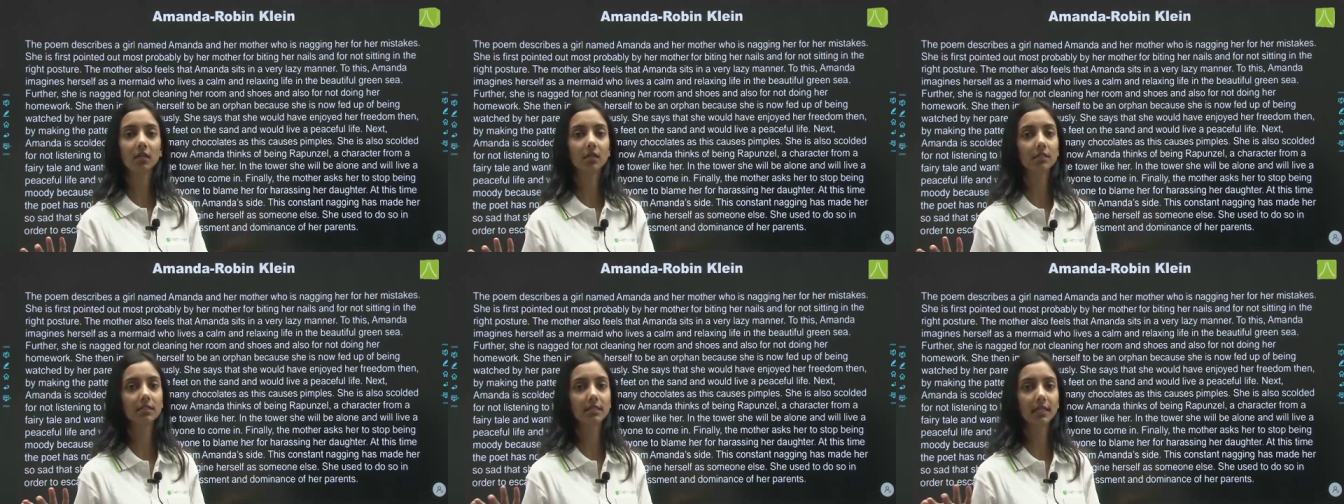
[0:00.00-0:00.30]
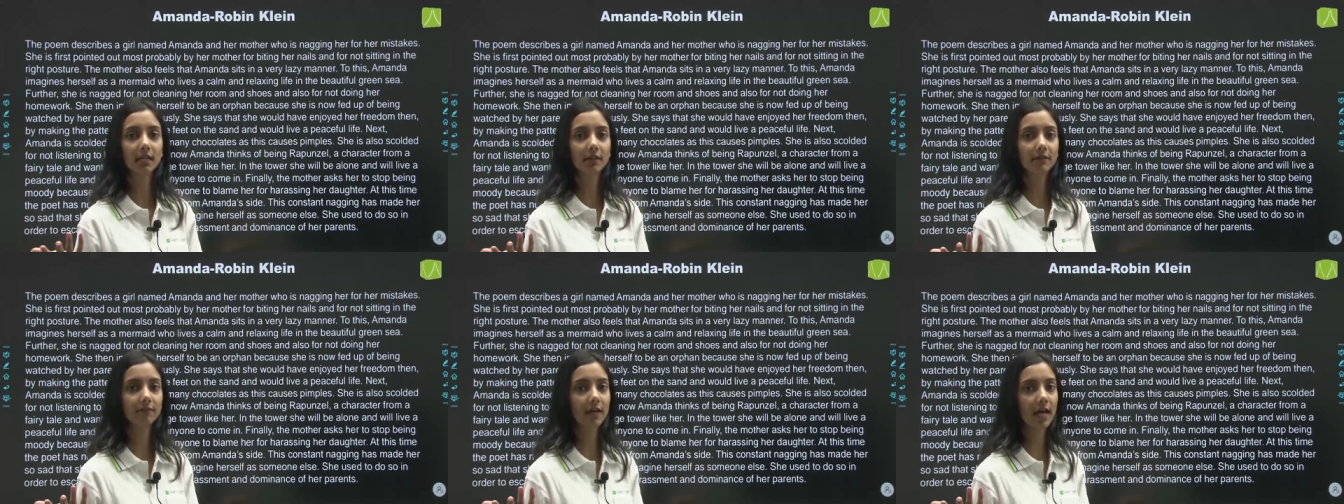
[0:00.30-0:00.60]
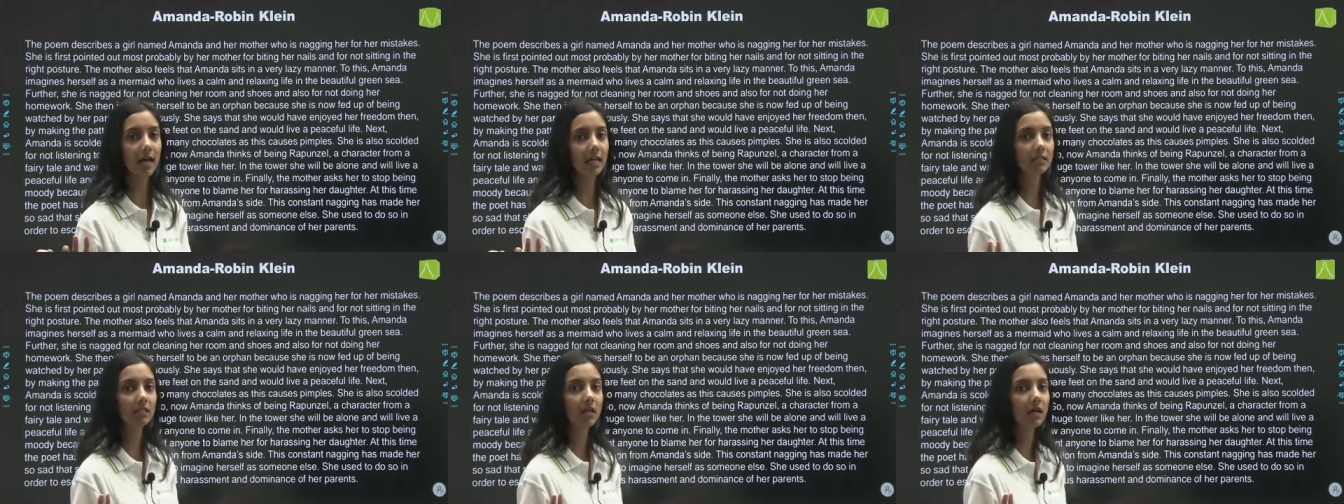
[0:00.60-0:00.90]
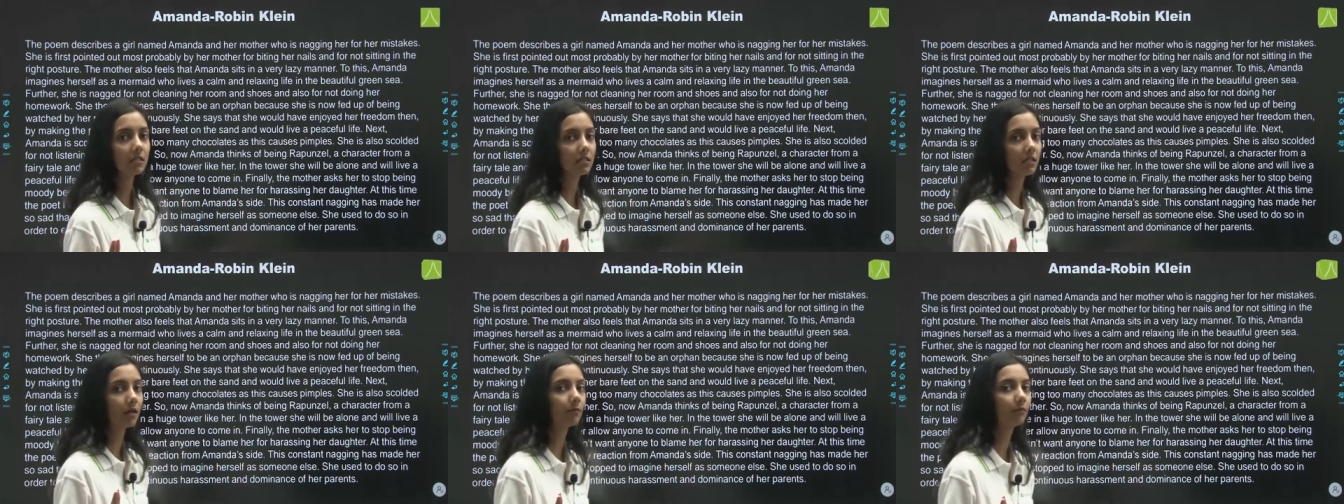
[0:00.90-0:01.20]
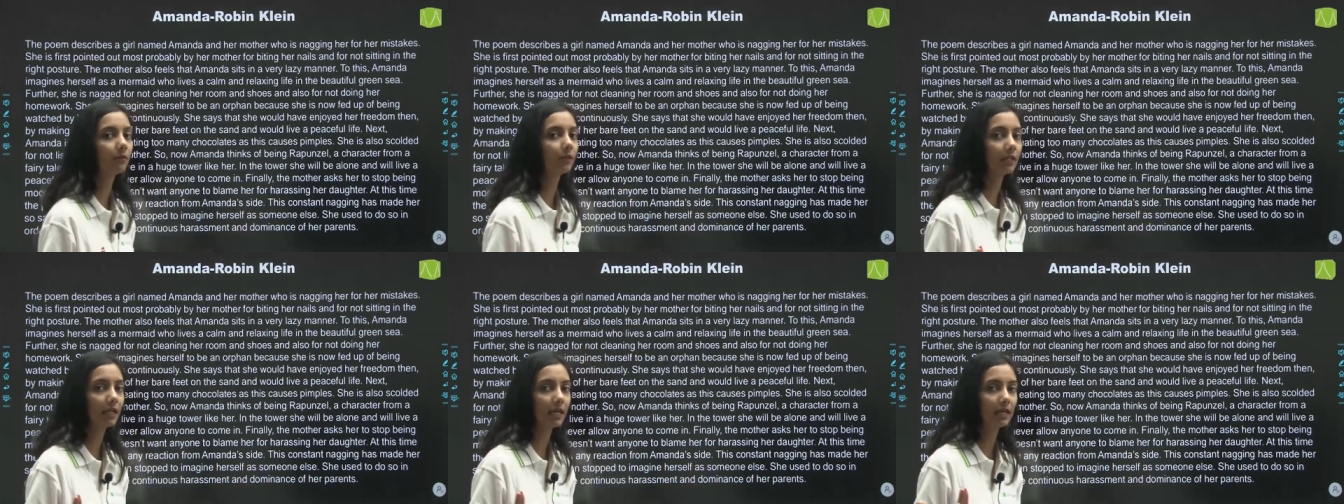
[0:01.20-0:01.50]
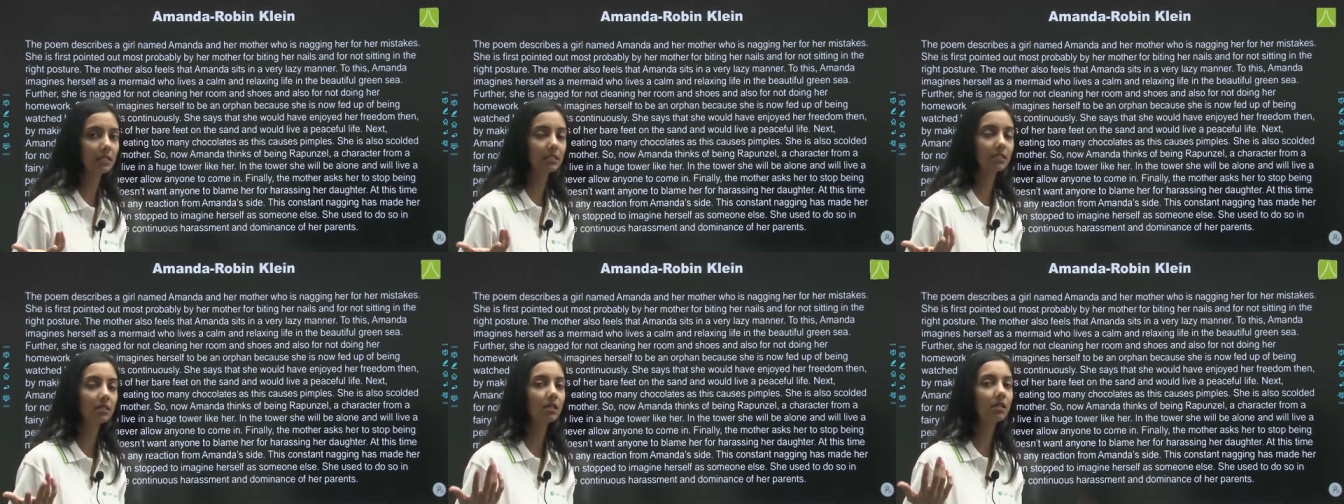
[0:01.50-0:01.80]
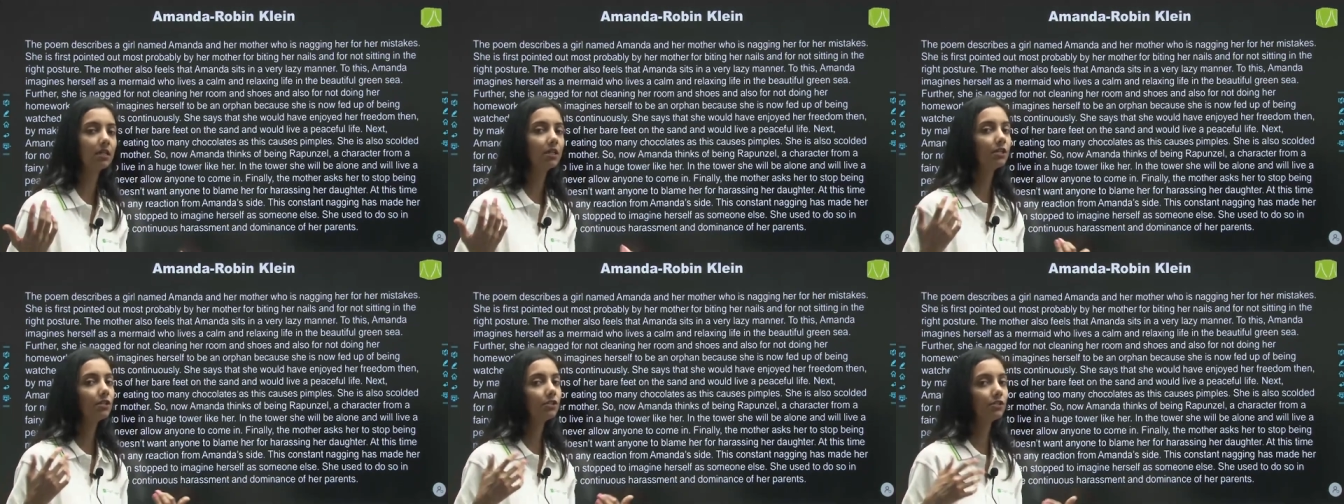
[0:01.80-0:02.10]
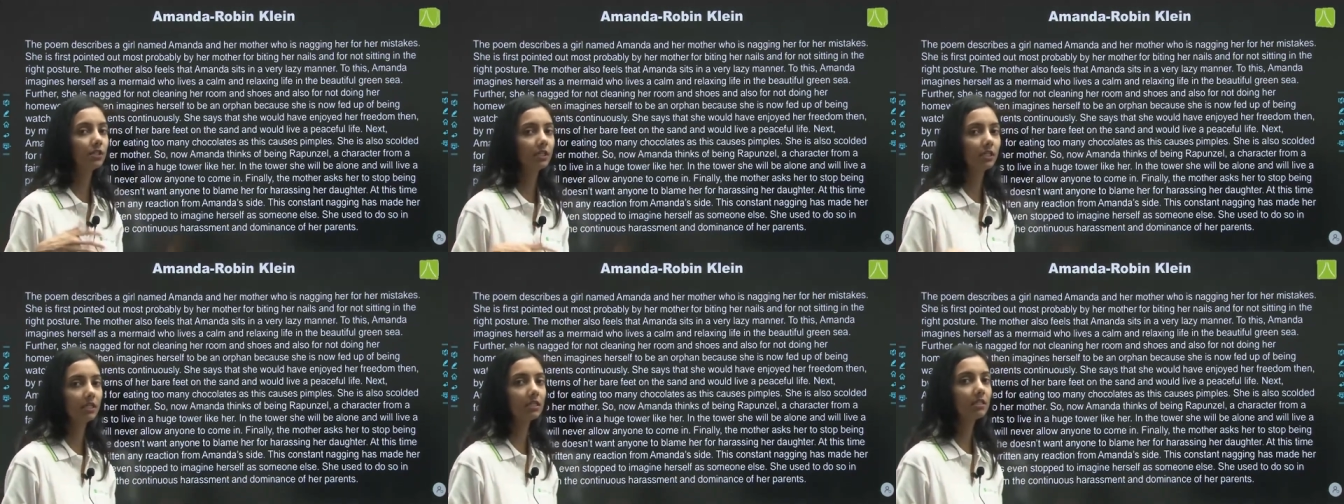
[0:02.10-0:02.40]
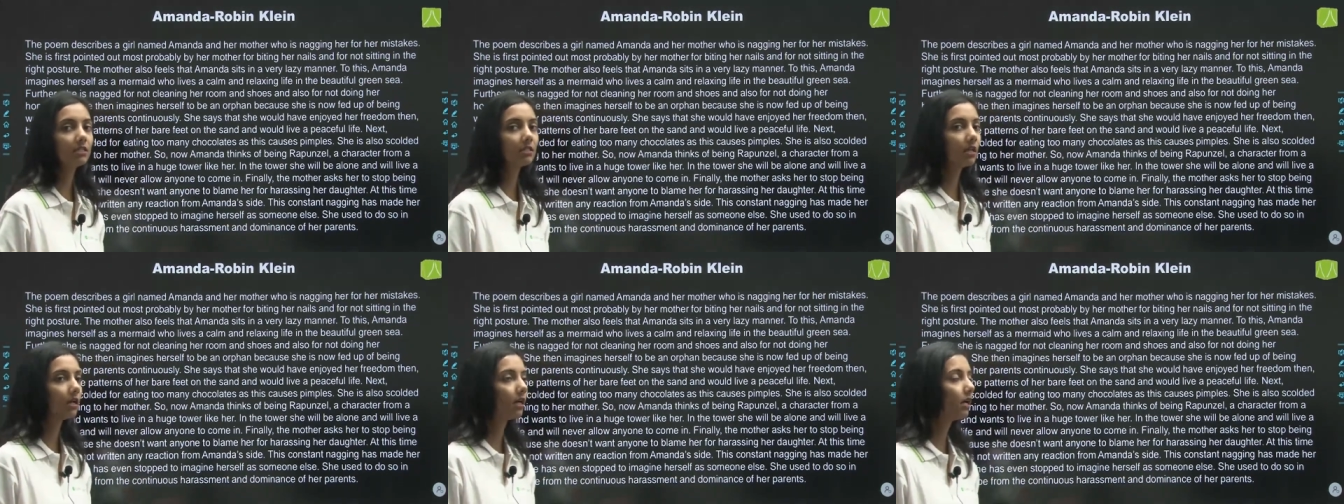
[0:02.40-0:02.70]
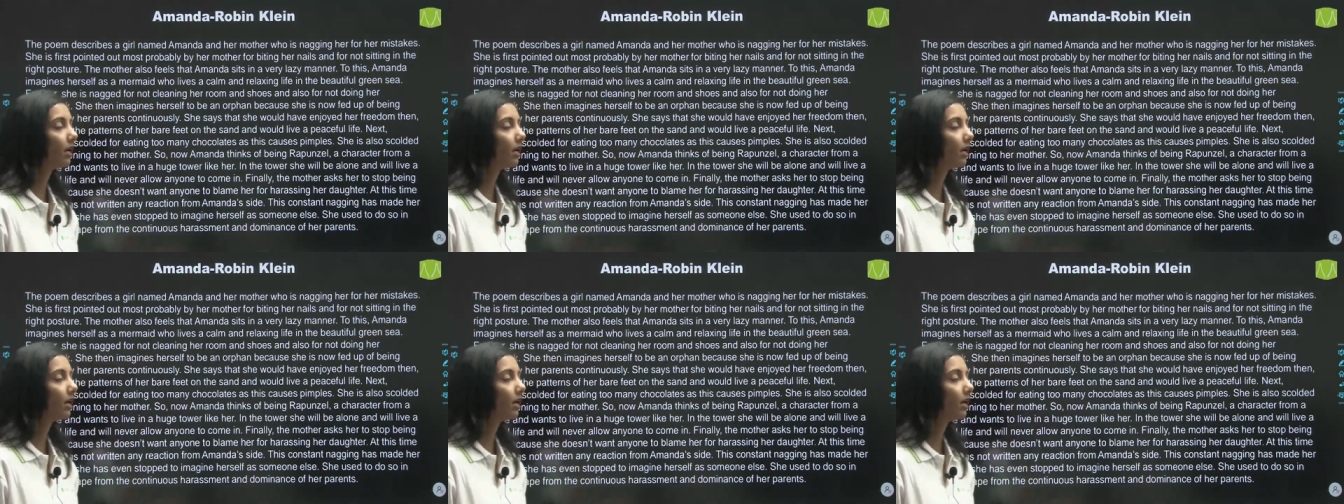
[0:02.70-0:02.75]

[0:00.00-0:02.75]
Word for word: herself as someone else. She is